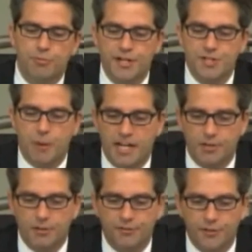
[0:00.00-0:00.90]
bridge by
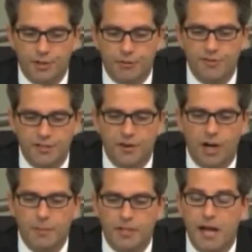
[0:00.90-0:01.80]
interfering with the
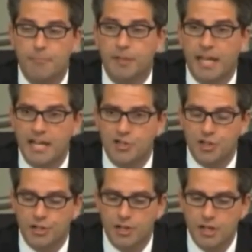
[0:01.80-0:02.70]
environmental
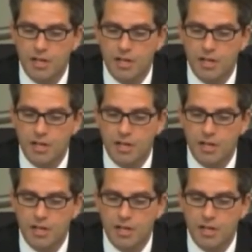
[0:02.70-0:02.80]
application.